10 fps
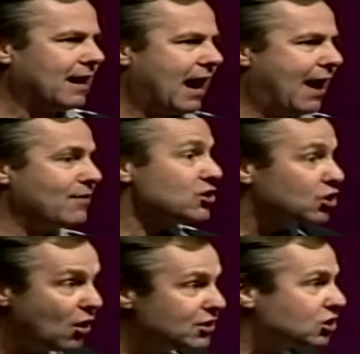And there's
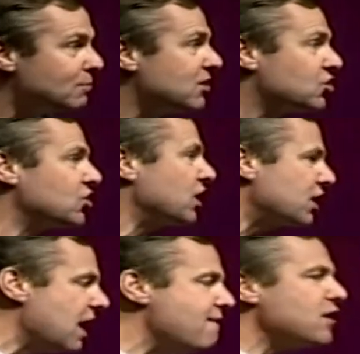going to be a
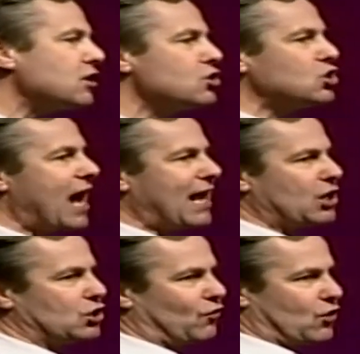significant
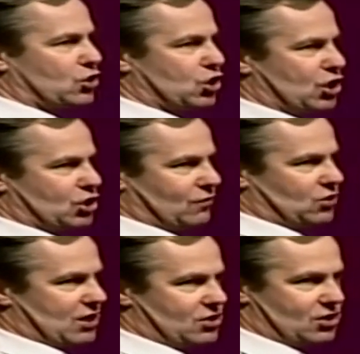challenge for the Church of
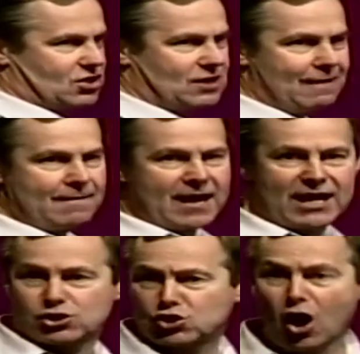Jesus.
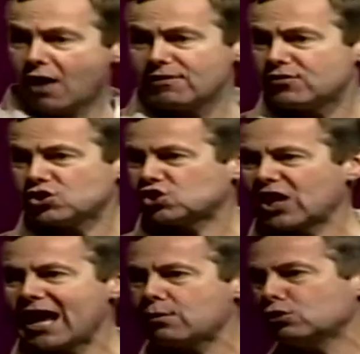It's not that the
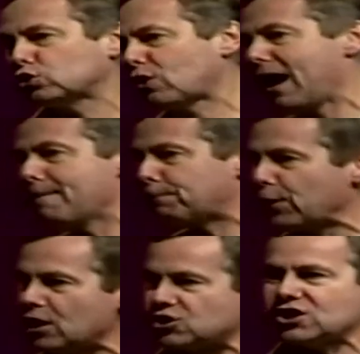state will try and
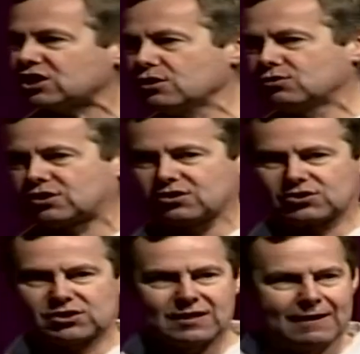persecute
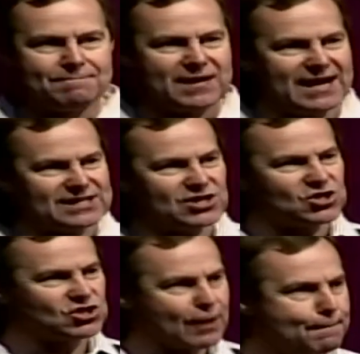us. It is
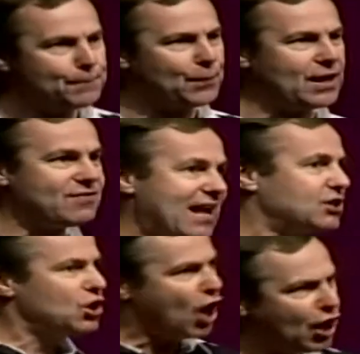simply that
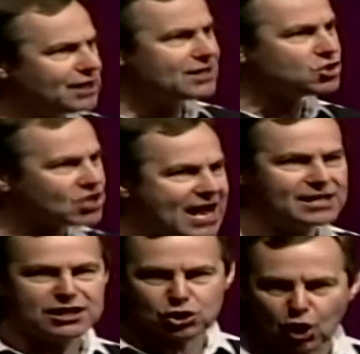an
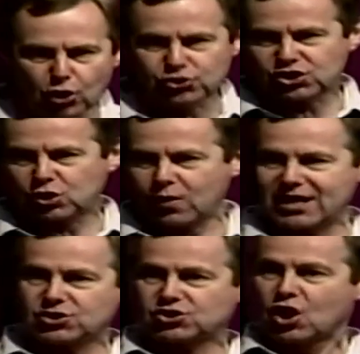unintended
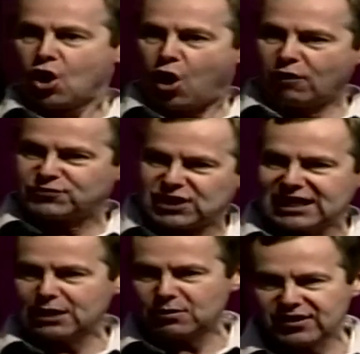consequence of
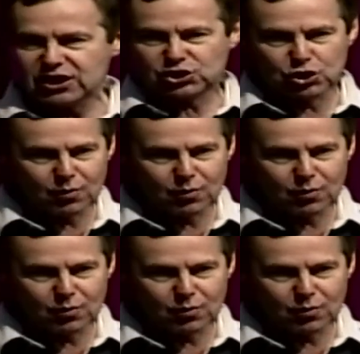dealing with issue